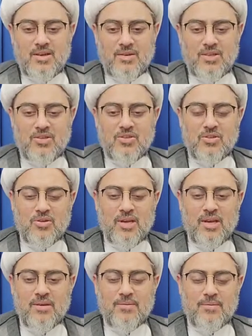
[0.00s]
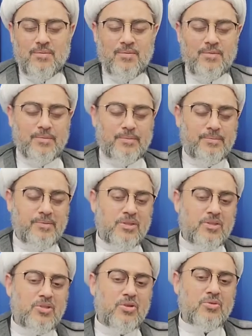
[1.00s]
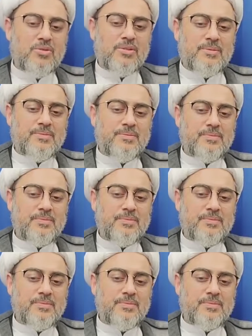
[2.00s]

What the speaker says: rich stones.